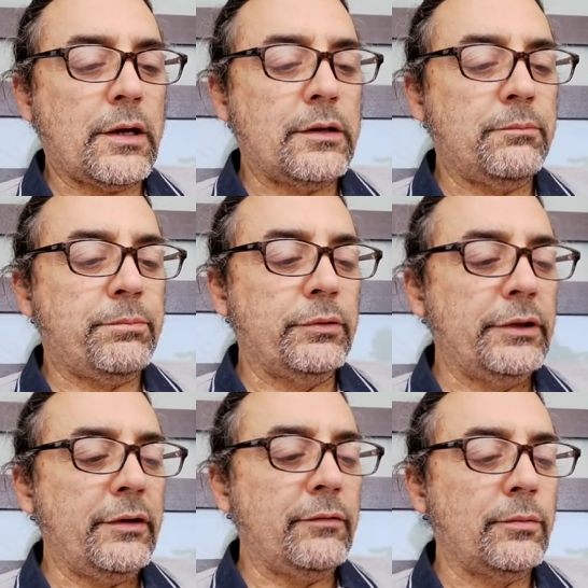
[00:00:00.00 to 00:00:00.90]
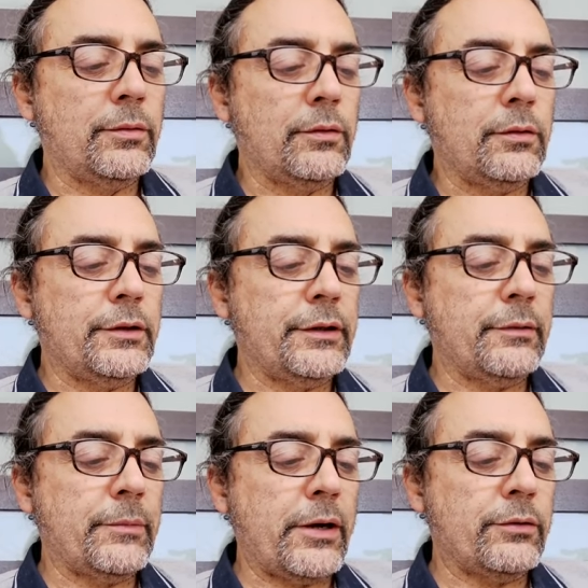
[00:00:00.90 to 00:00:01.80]
unbelievable an
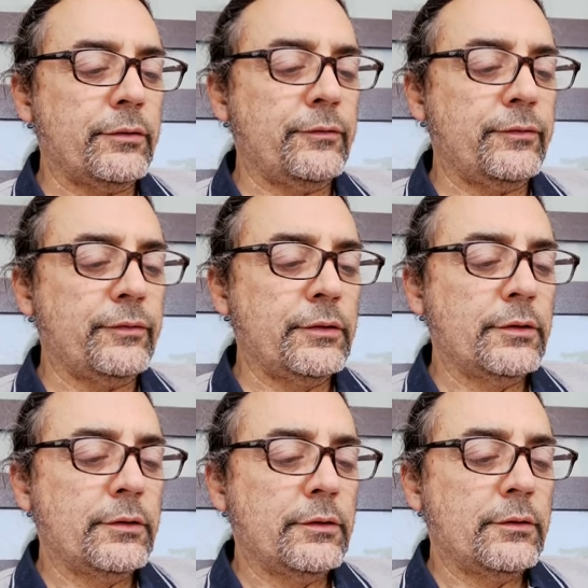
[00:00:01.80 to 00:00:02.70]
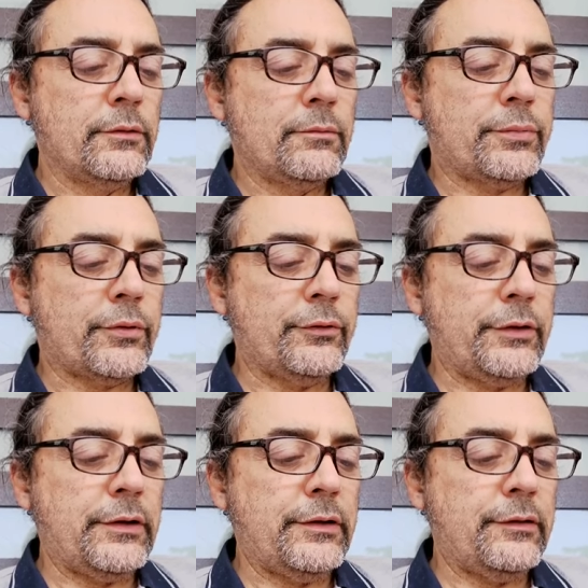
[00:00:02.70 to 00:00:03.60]
amount of
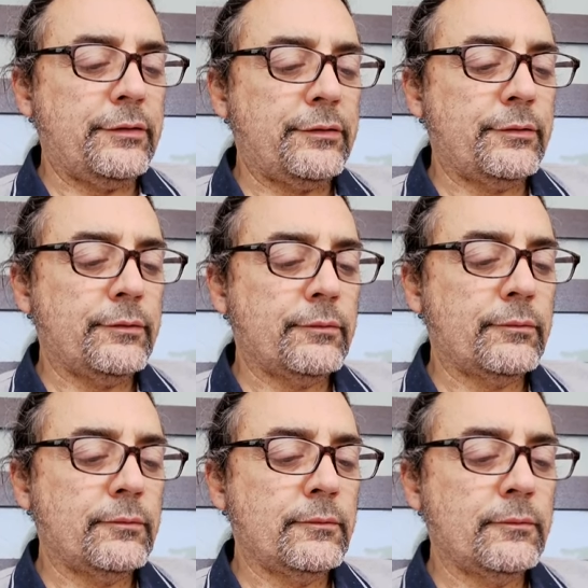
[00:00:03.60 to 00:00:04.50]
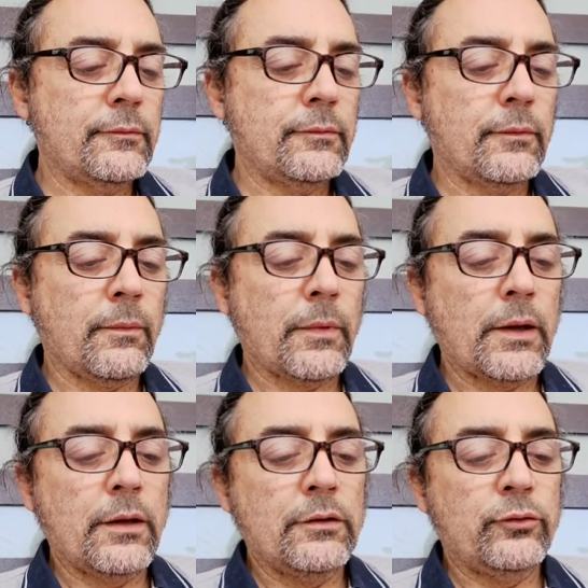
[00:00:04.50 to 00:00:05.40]
proteins
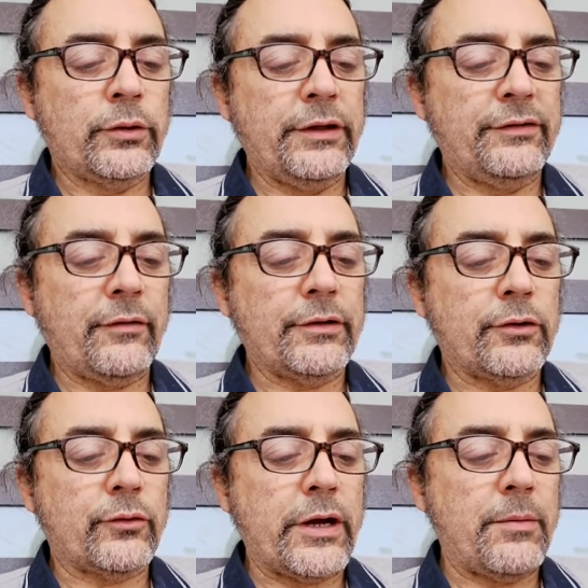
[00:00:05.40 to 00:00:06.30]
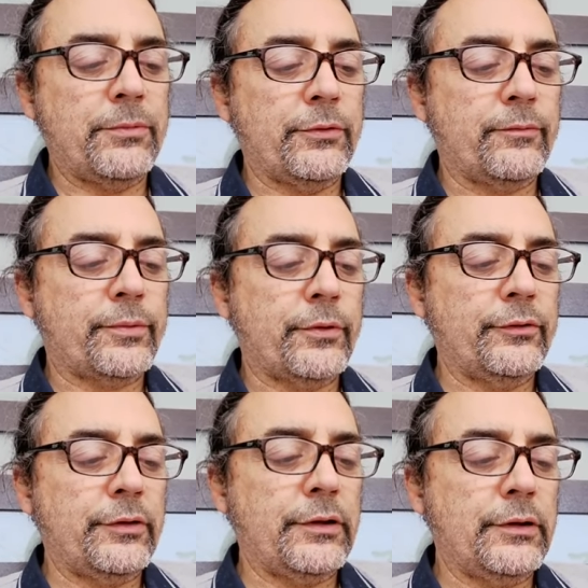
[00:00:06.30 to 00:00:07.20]
27 grams of
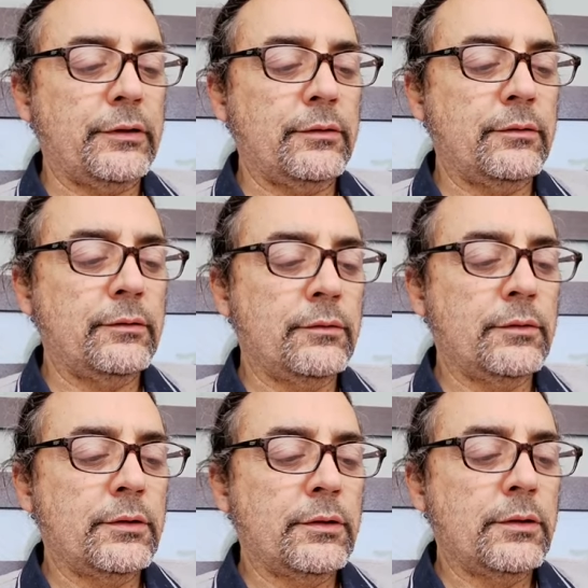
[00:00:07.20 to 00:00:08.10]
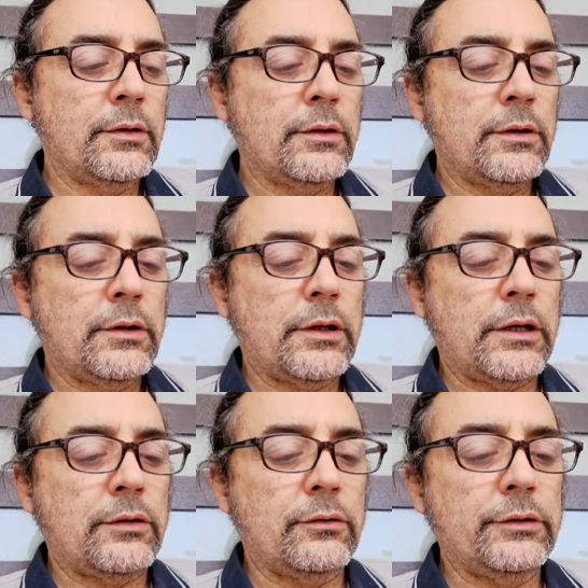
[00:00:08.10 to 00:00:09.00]
protein
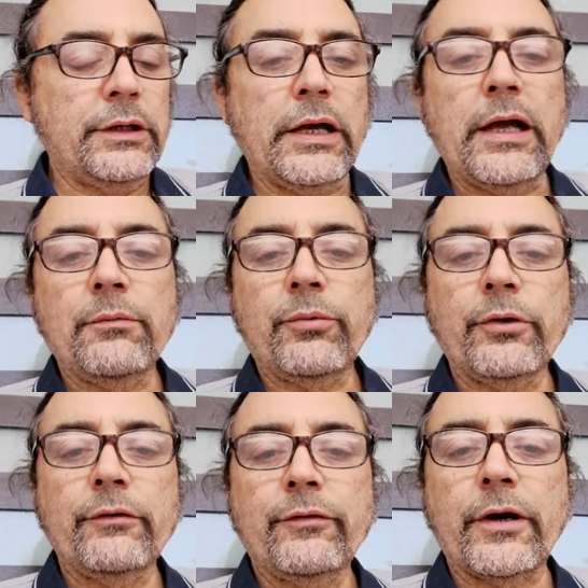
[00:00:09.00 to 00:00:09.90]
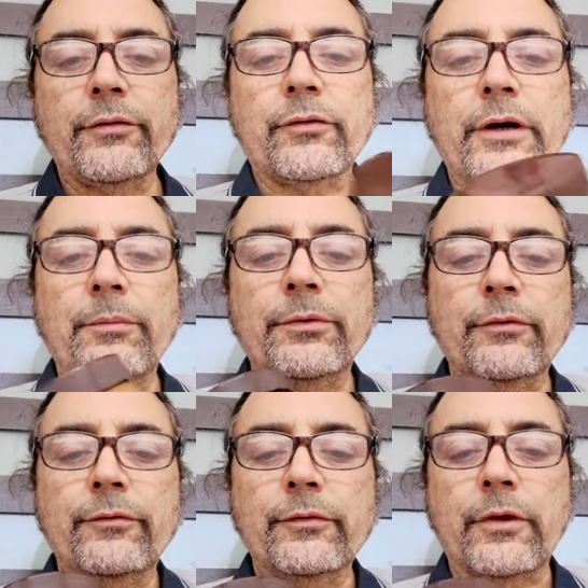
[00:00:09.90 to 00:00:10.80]
and only 8.5
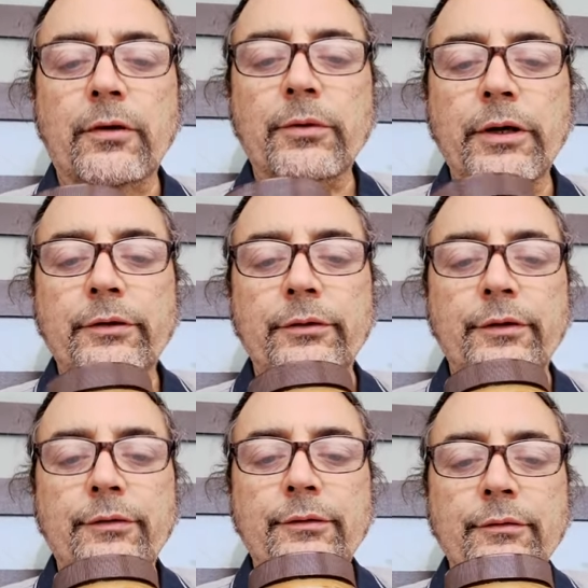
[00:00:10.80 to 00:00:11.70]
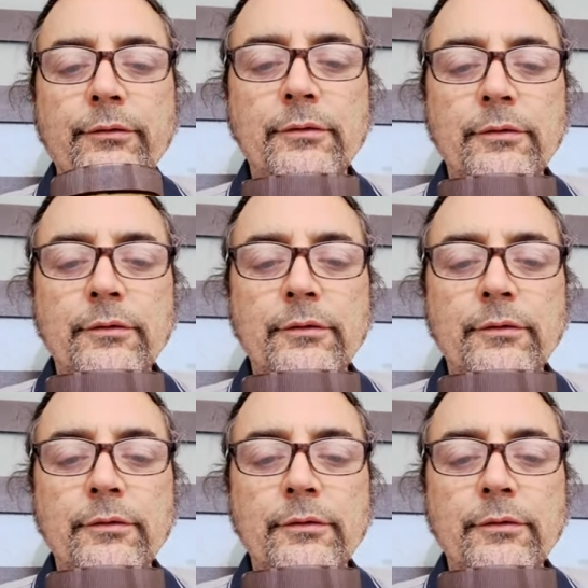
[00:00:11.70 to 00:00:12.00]
grams of carbohydrates.